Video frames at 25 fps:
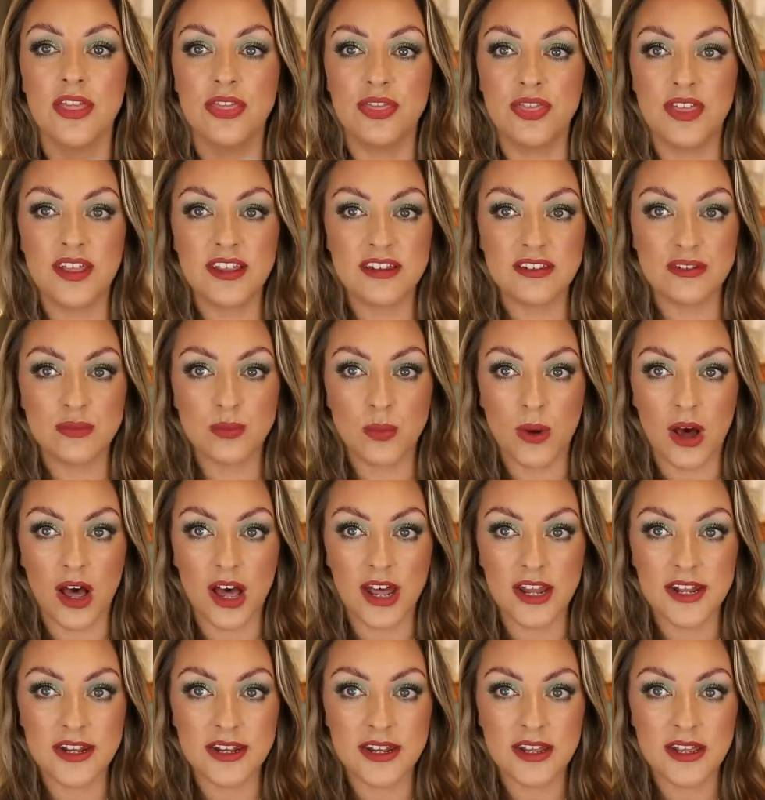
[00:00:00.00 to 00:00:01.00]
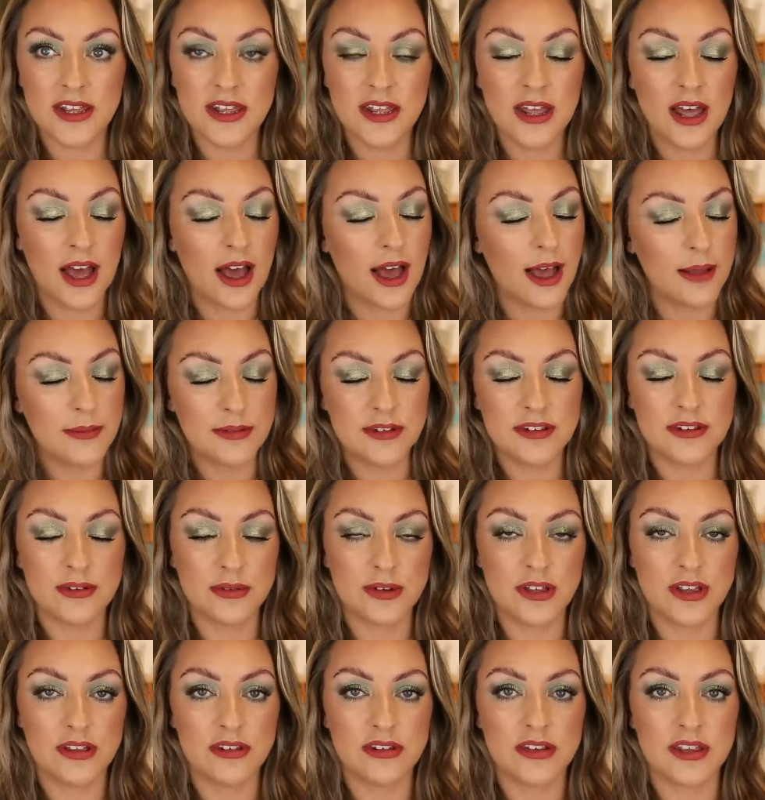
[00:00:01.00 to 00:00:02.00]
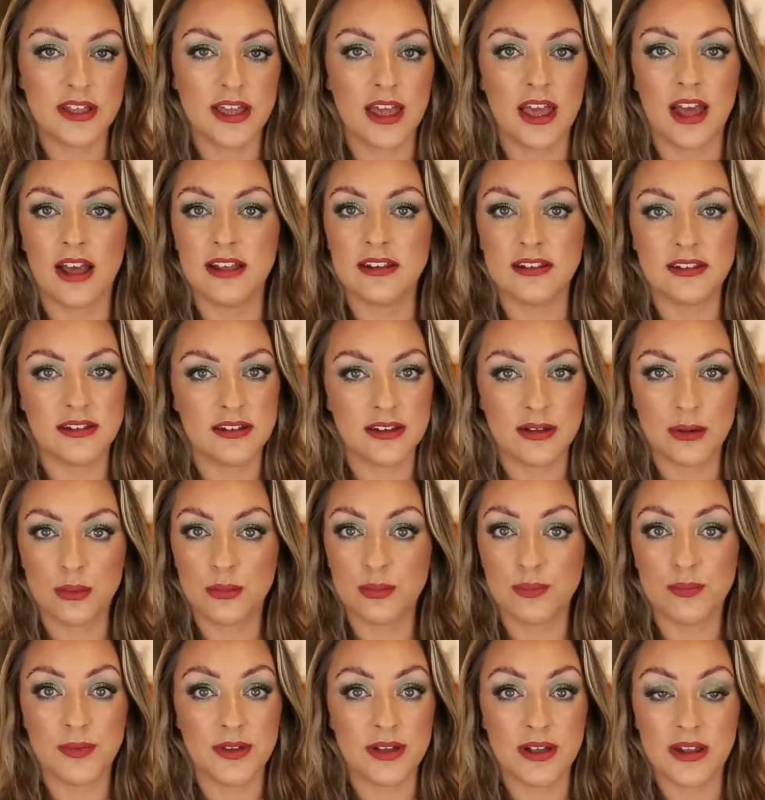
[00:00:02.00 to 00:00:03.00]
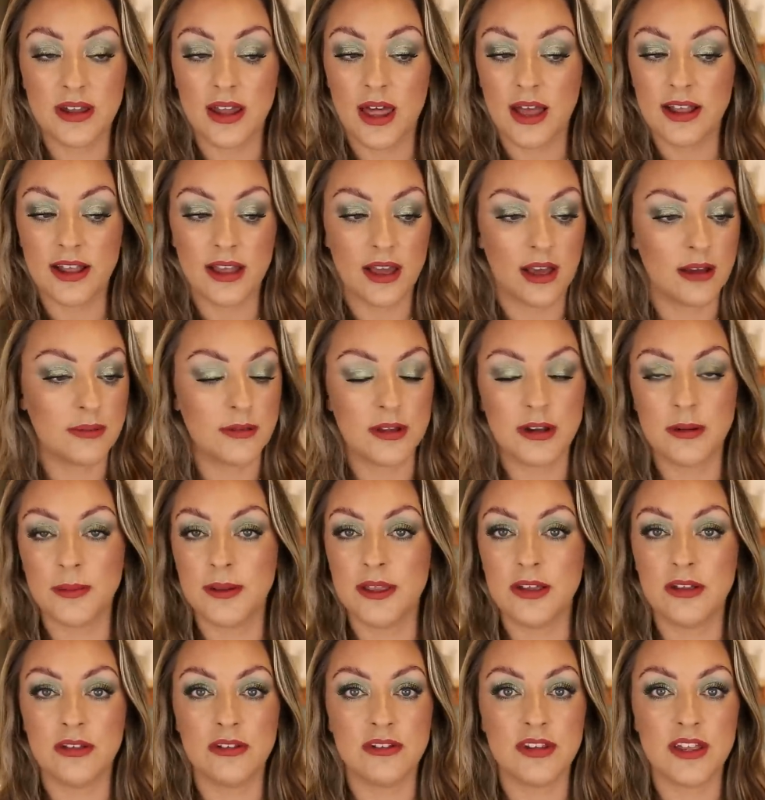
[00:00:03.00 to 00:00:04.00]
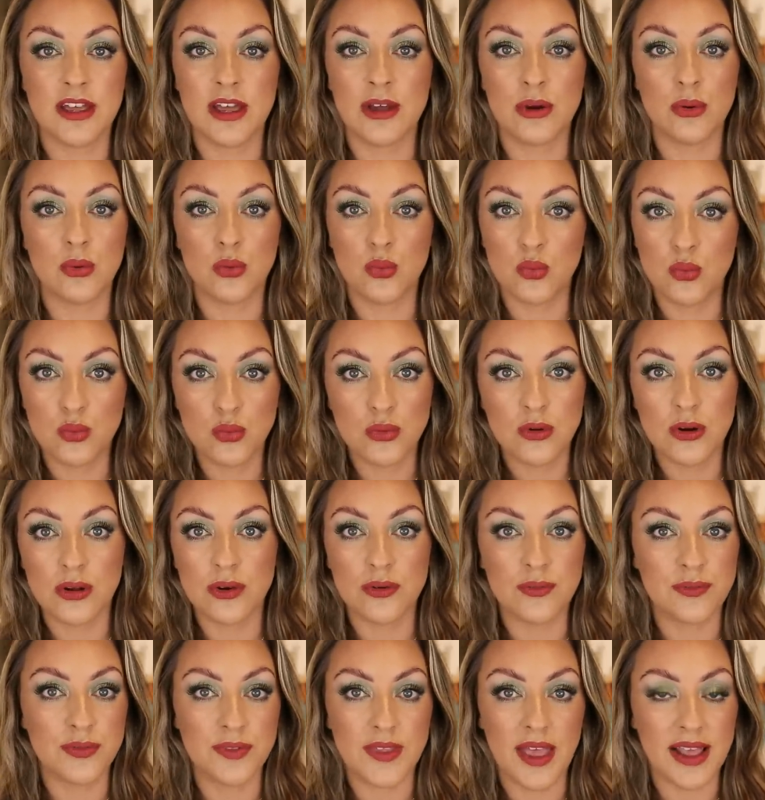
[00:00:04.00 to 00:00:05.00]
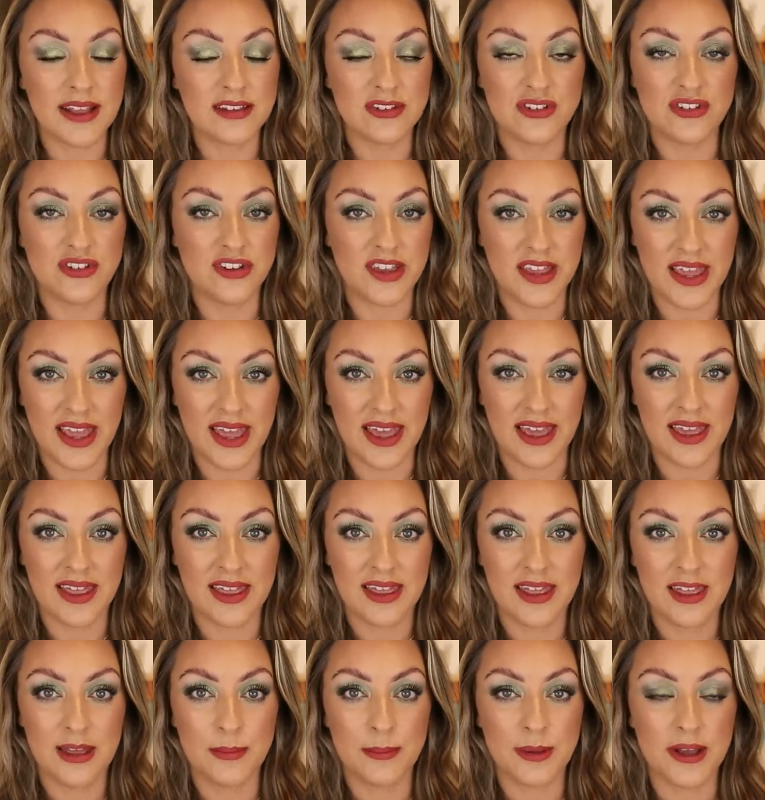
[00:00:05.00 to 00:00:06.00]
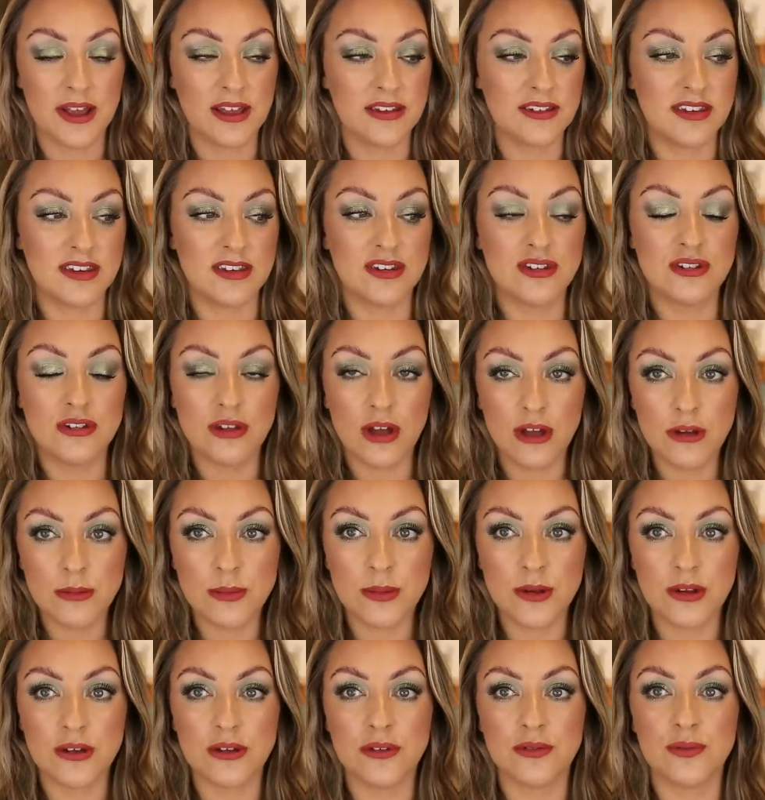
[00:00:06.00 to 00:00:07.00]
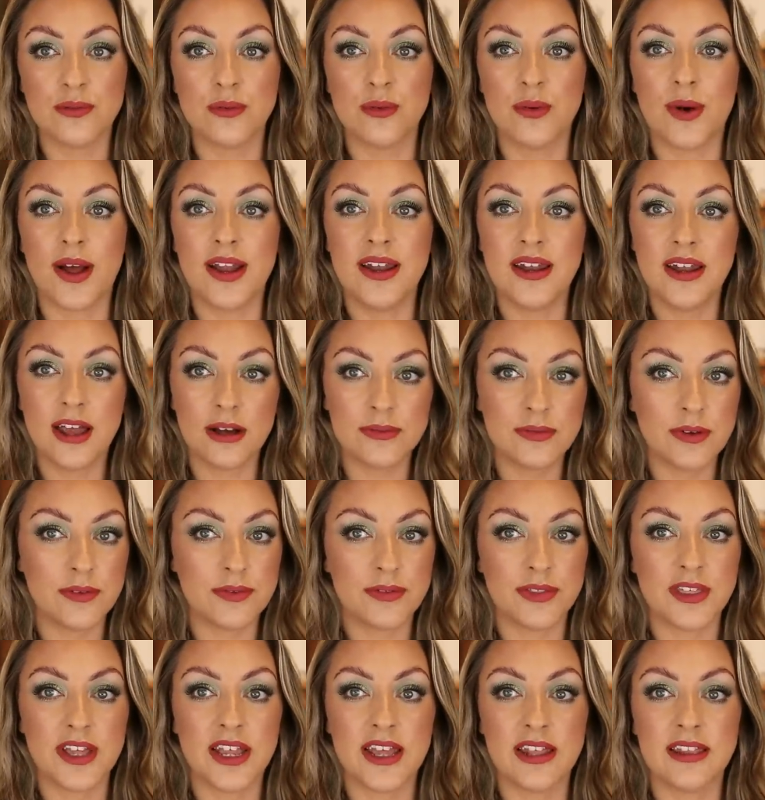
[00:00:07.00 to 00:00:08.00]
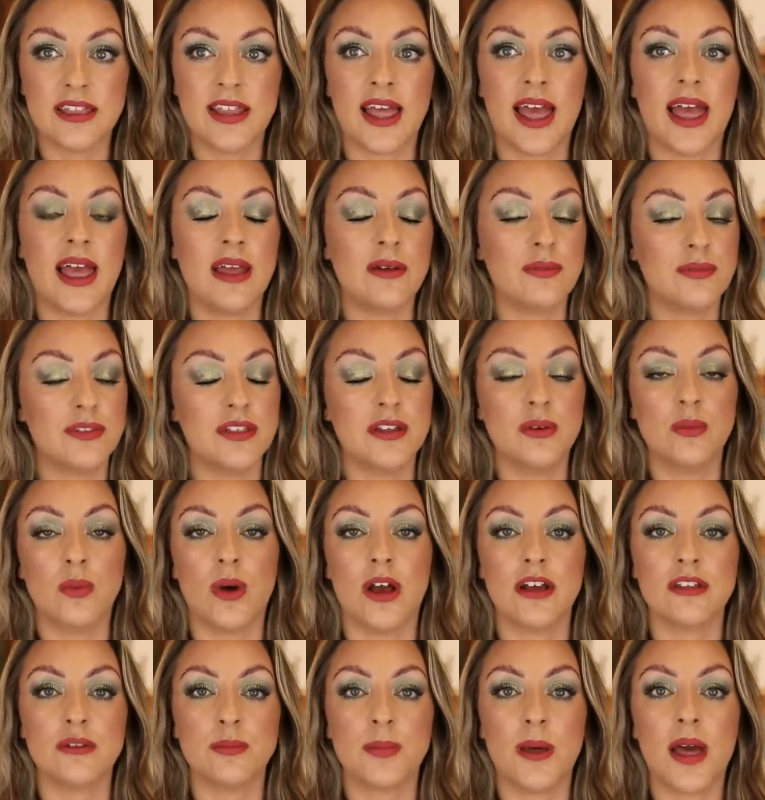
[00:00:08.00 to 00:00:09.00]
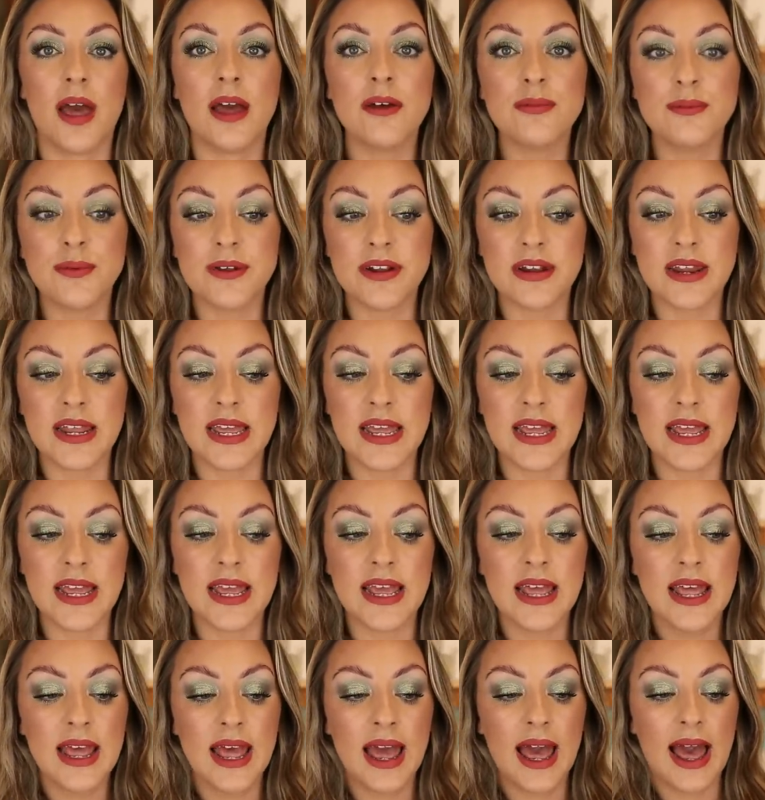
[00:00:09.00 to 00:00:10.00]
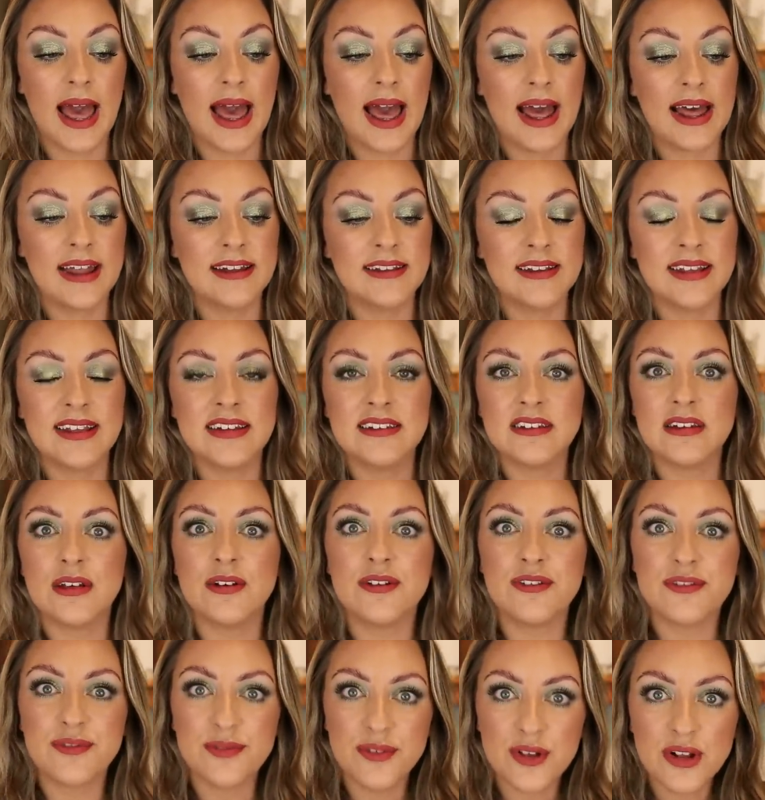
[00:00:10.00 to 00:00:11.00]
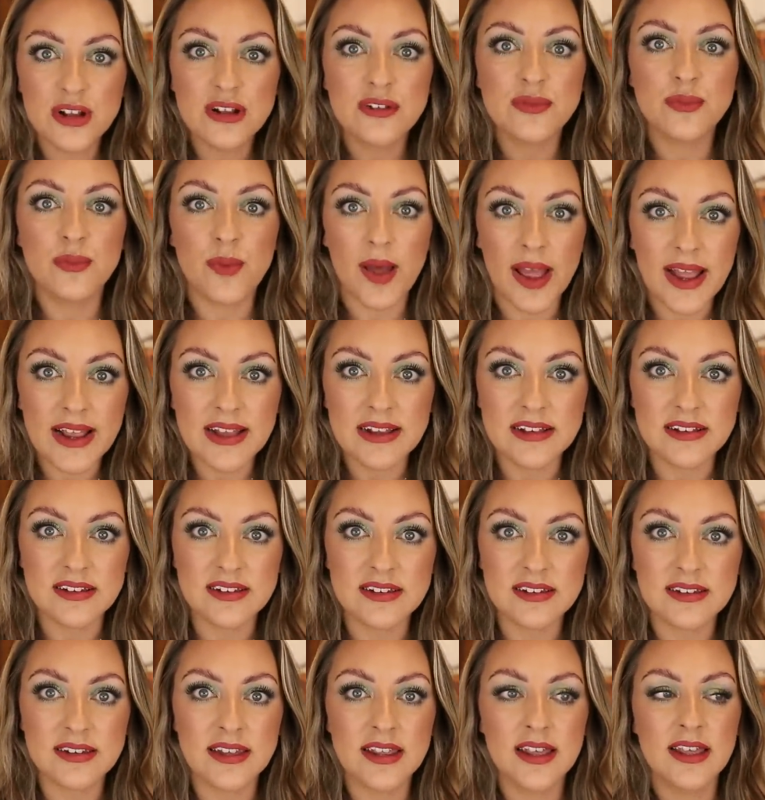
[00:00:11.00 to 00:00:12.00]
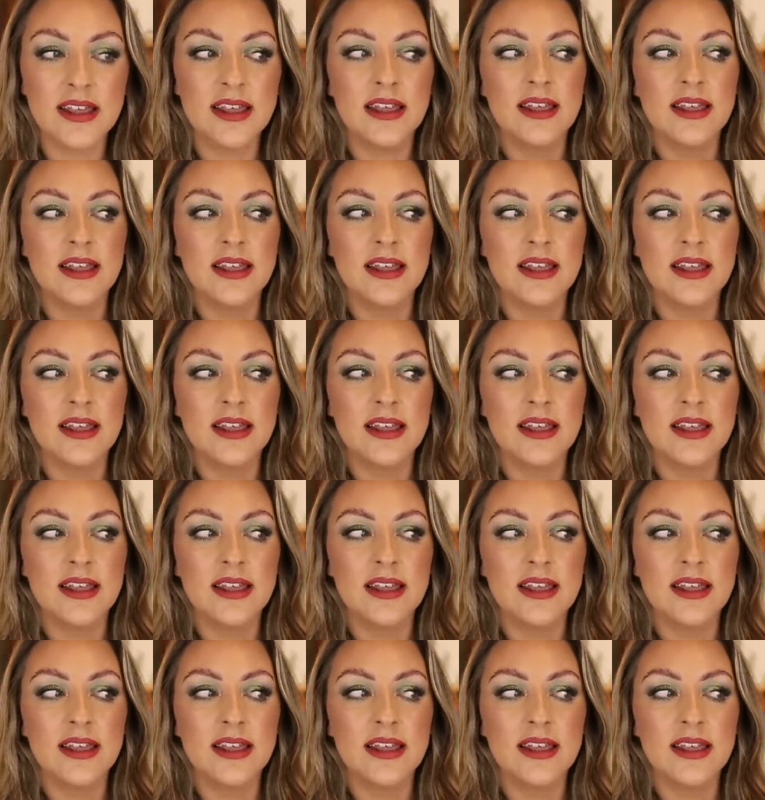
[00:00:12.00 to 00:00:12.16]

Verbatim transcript: This one, I'm still using it. I still feel like I'm going to be using it all of next year because it's so beautiful. I love everything in there, everything works perfectly, and it's a full face